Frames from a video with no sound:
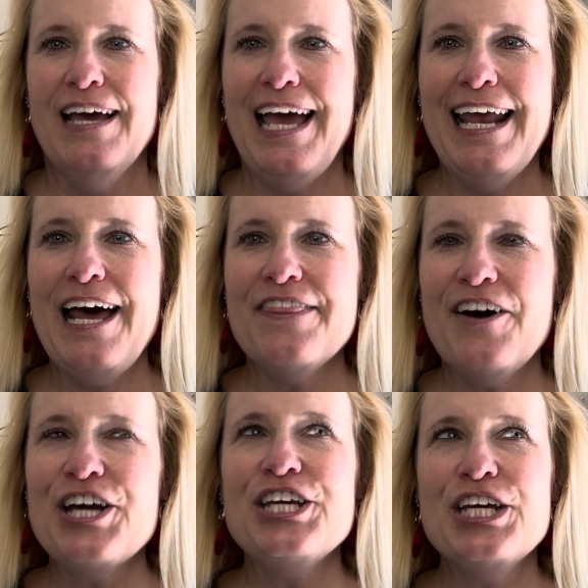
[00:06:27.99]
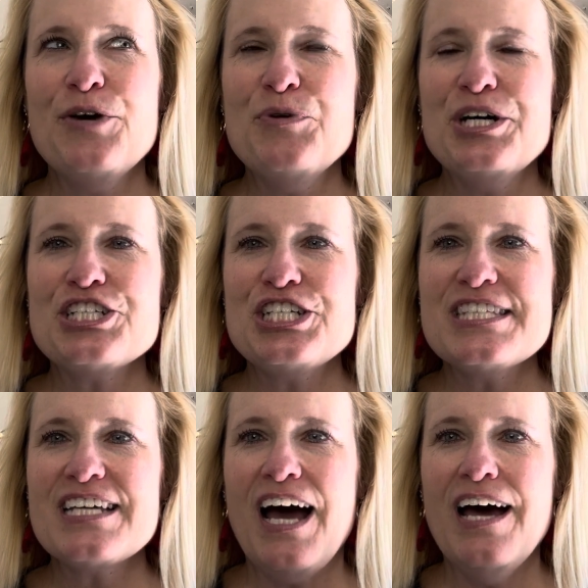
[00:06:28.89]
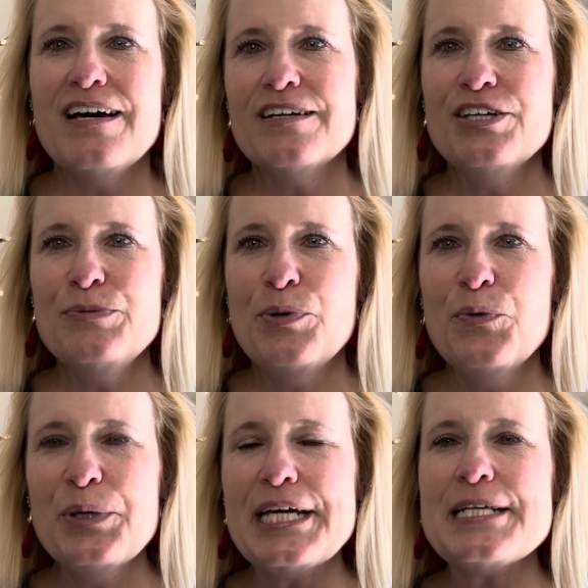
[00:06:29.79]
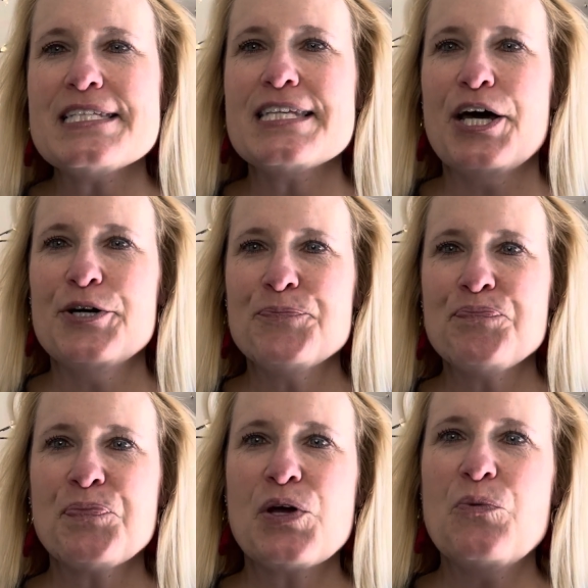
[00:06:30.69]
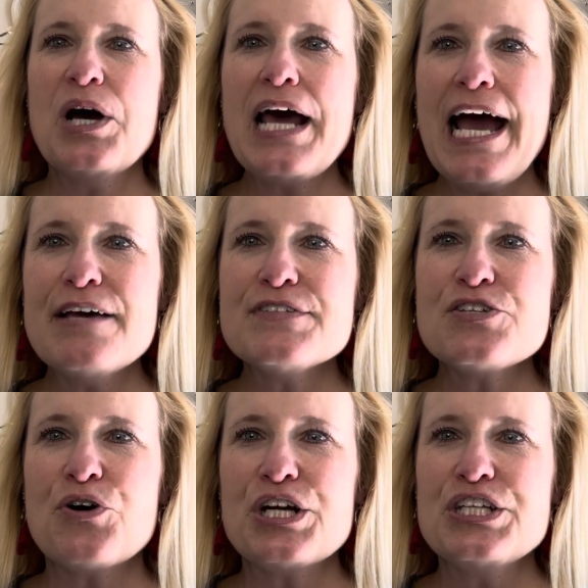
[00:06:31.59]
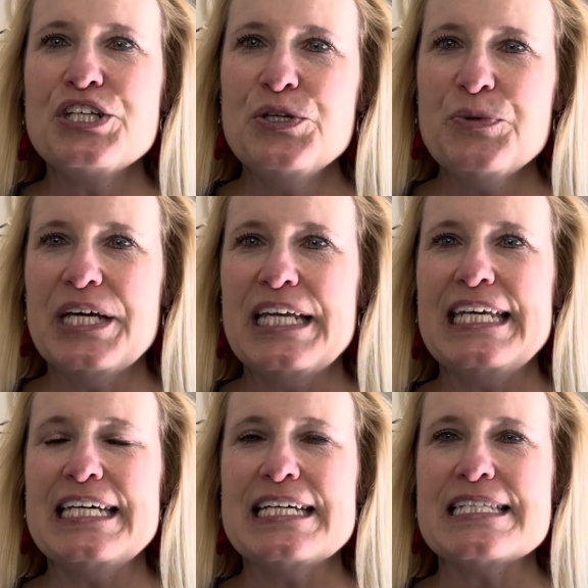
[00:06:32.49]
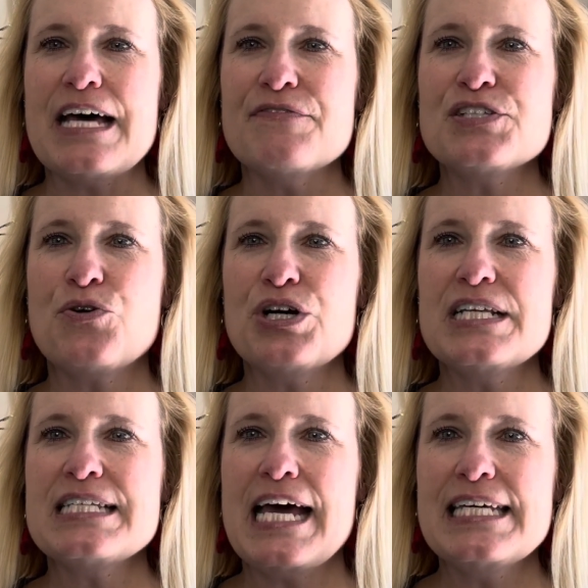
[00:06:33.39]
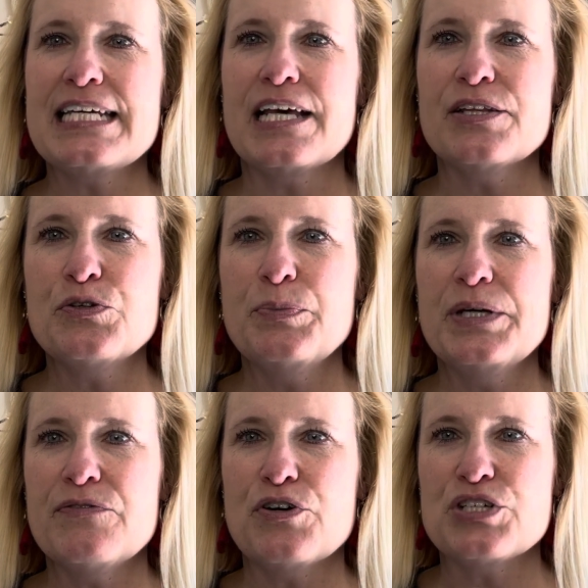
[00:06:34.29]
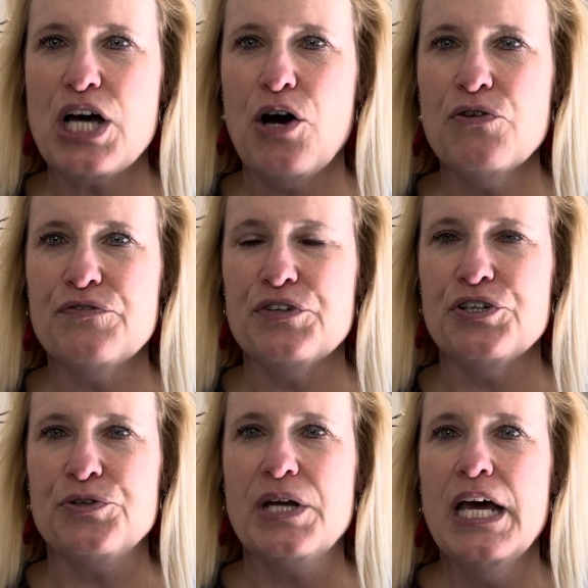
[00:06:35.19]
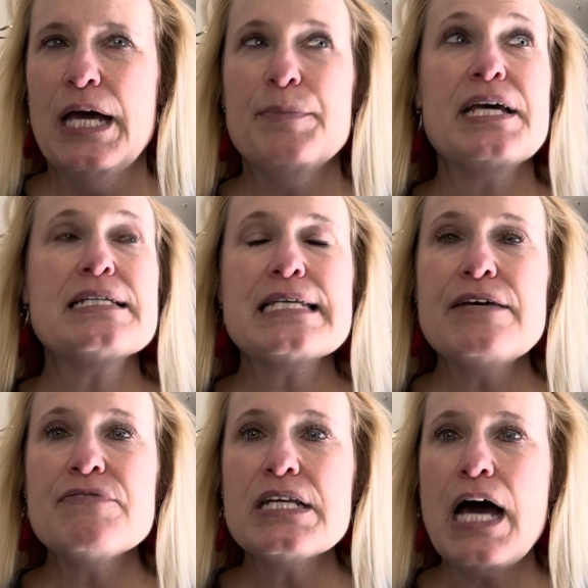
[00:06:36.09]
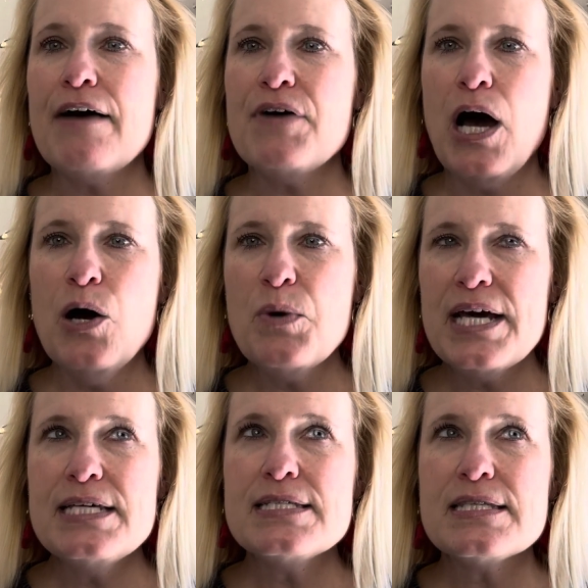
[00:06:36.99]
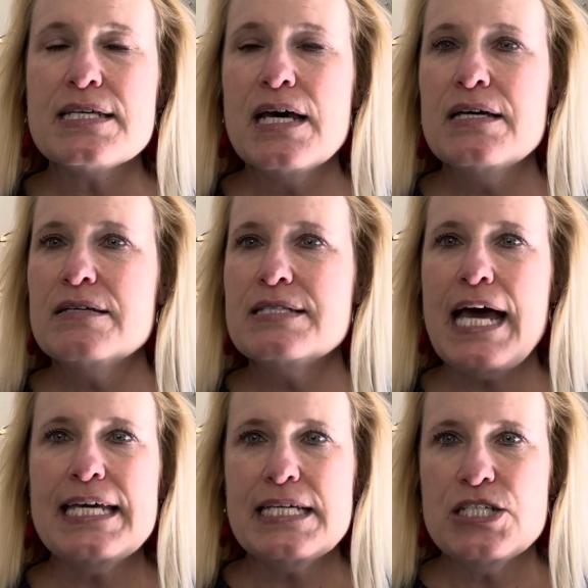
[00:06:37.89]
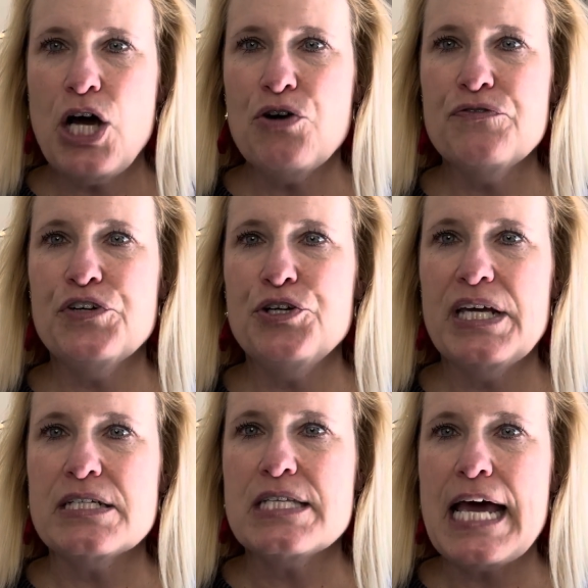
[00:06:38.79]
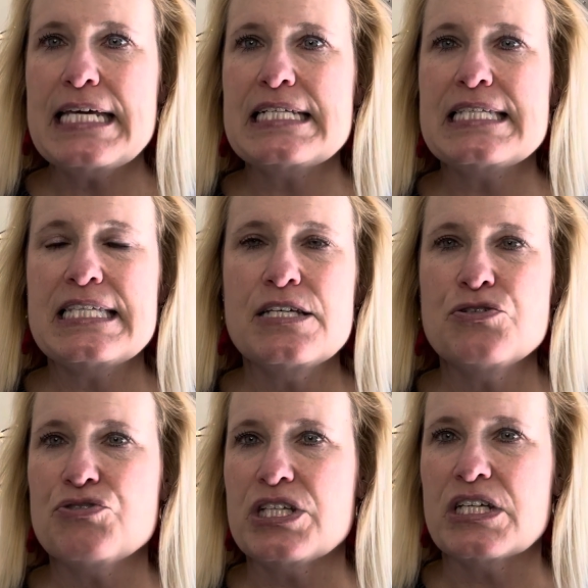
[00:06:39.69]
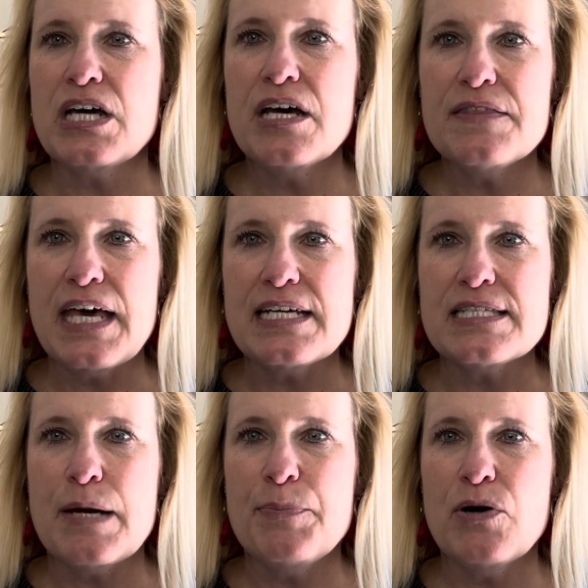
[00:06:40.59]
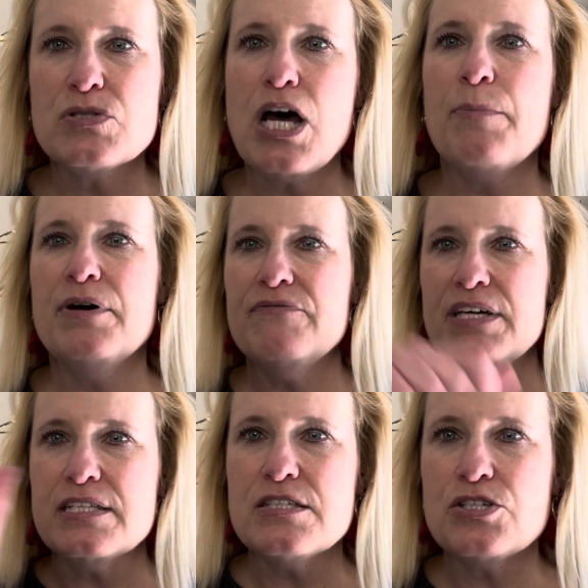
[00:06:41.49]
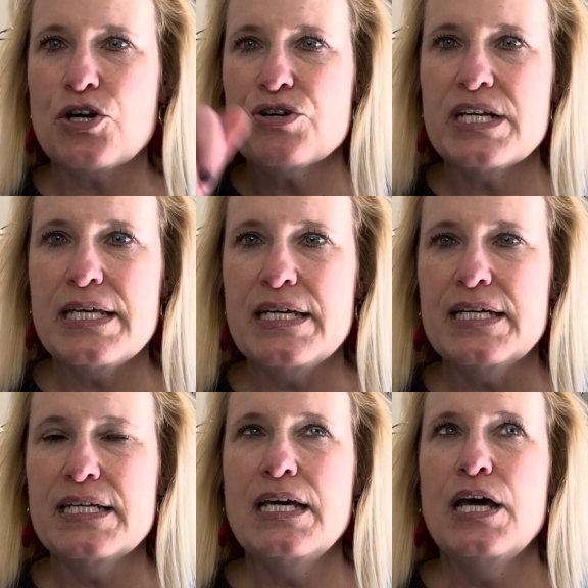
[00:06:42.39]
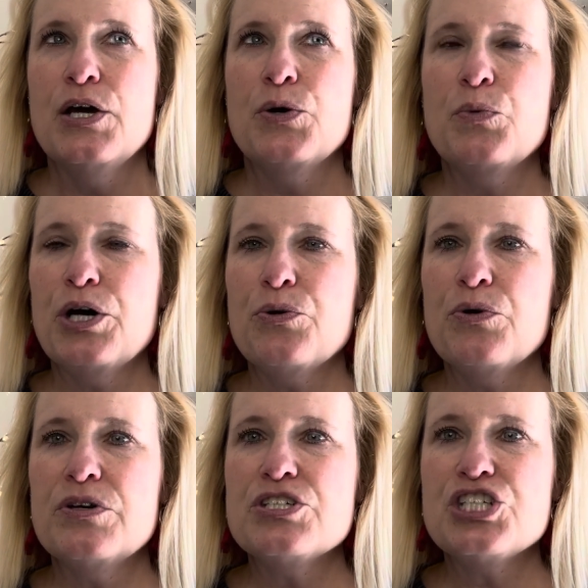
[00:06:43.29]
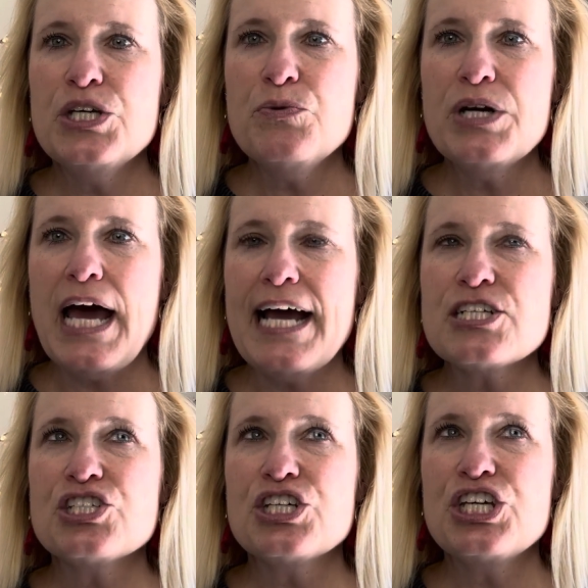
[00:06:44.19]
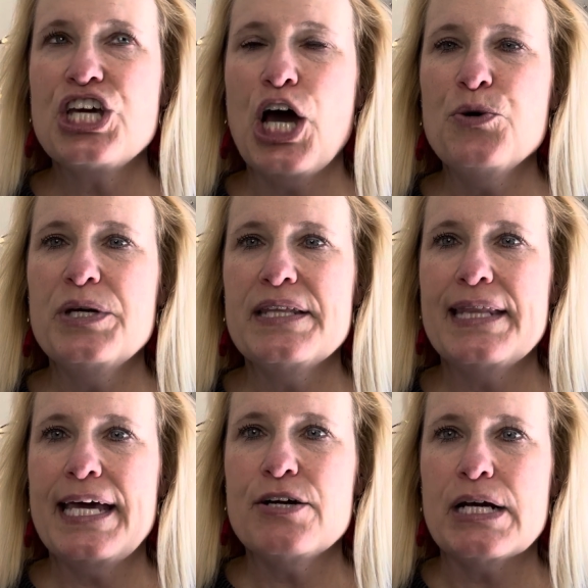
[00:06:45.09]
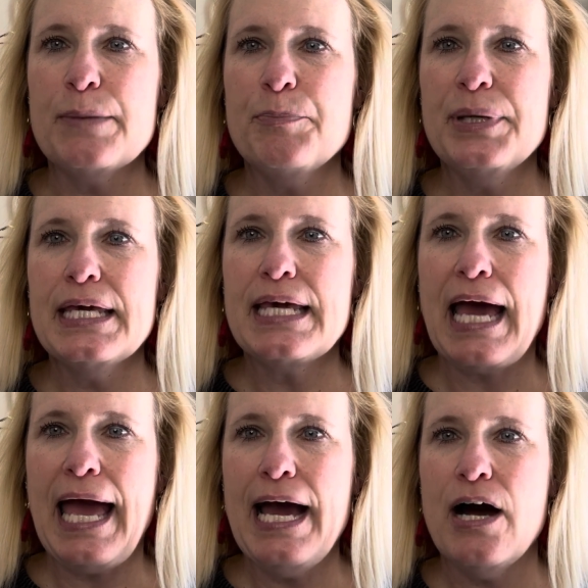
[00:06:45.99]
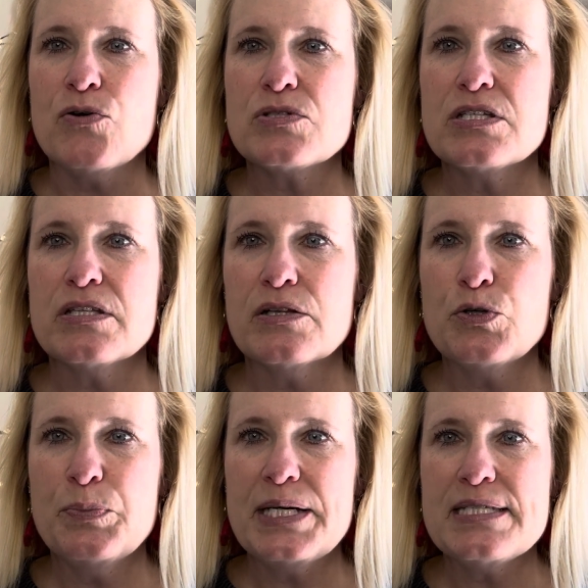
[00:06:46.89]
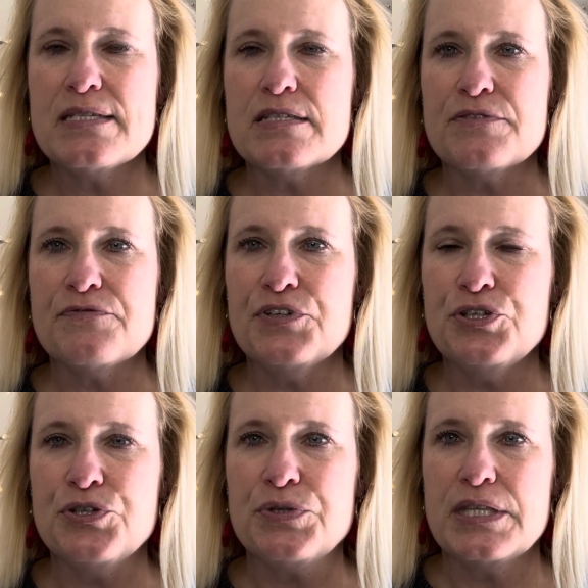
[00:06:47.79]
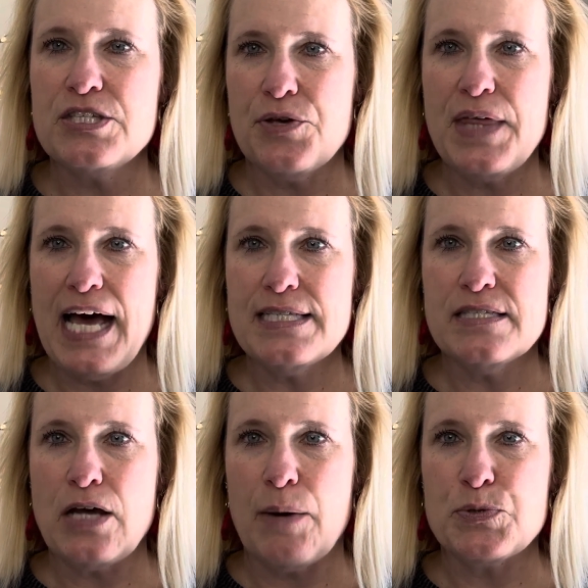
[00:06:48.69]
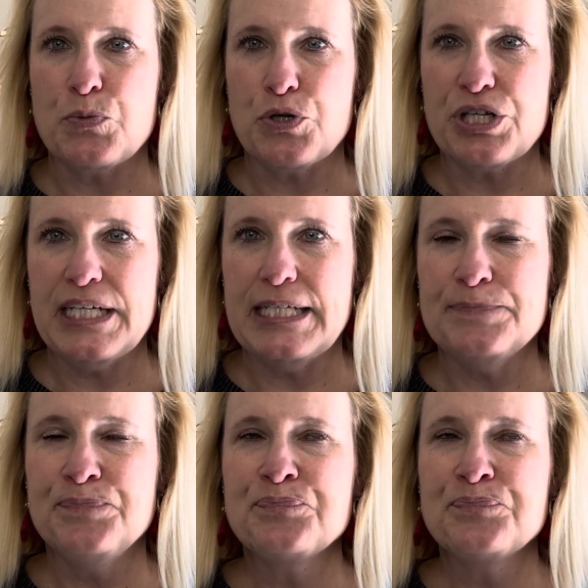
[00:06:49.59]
And I thought, you know what? She's got a good point. So what I have started doing is I've started taking a little bit of her dog food, because even I've always taken dog food and taken scissors and cut things up on top of it and stirred it in. Well, she would actually go in there and pick out the little pieces of food. So that stopped working.